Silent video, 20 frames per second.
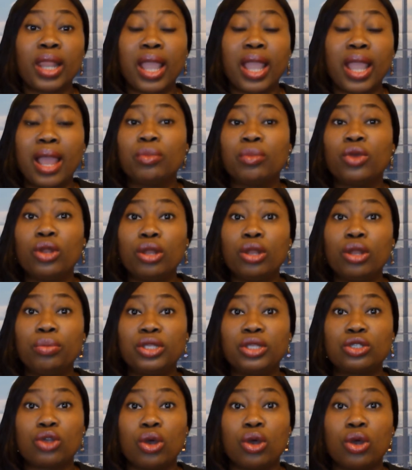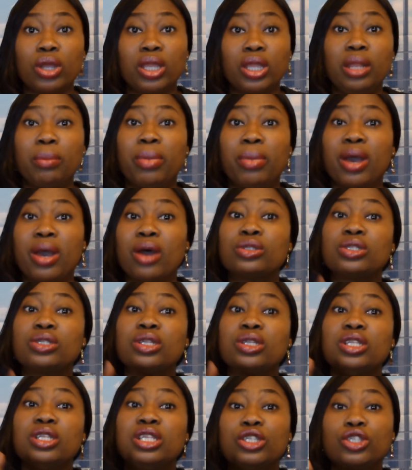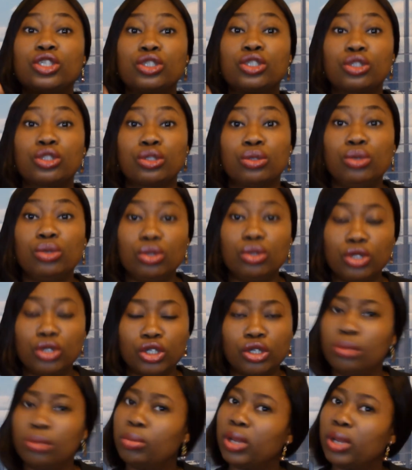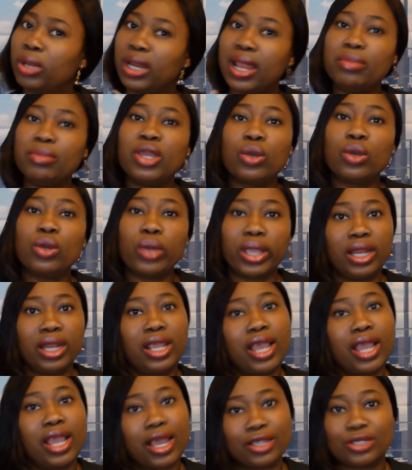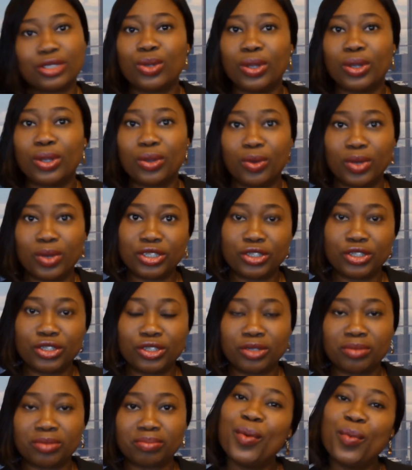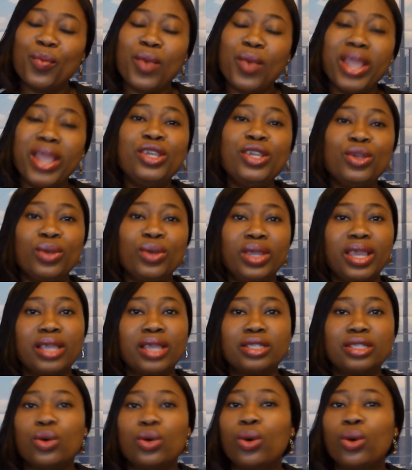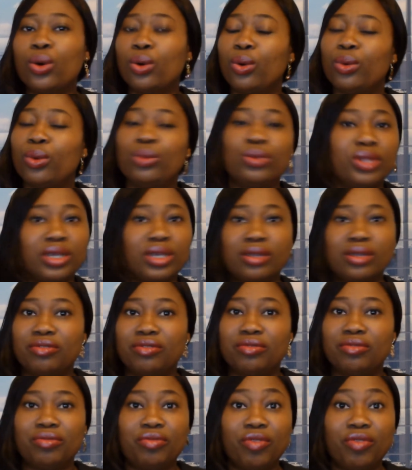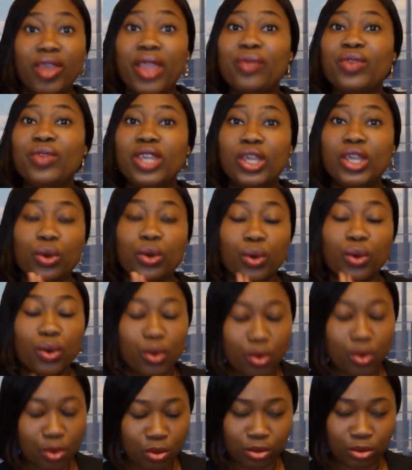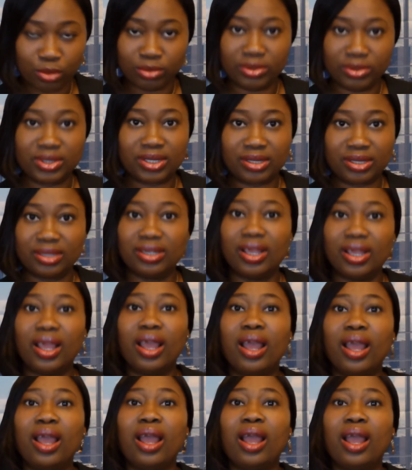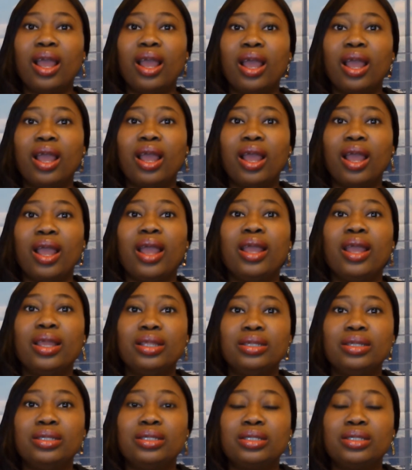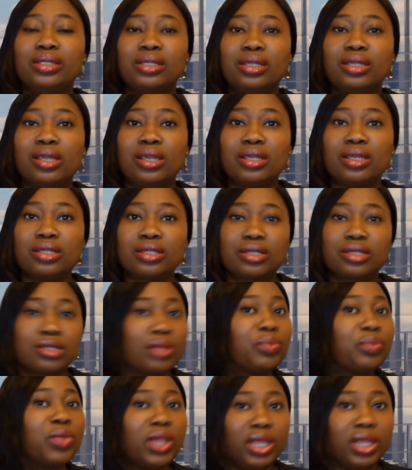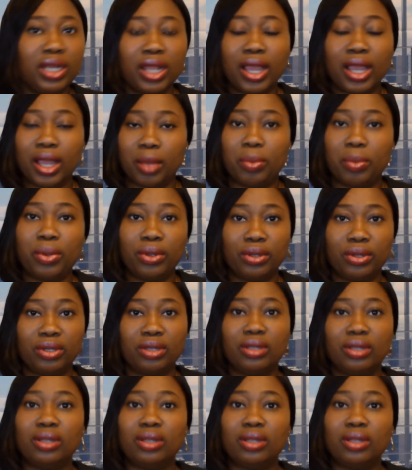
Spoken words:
I'm going to be talking about this solution, but let me quickly ask you a question. When you get older, very old, and something happens,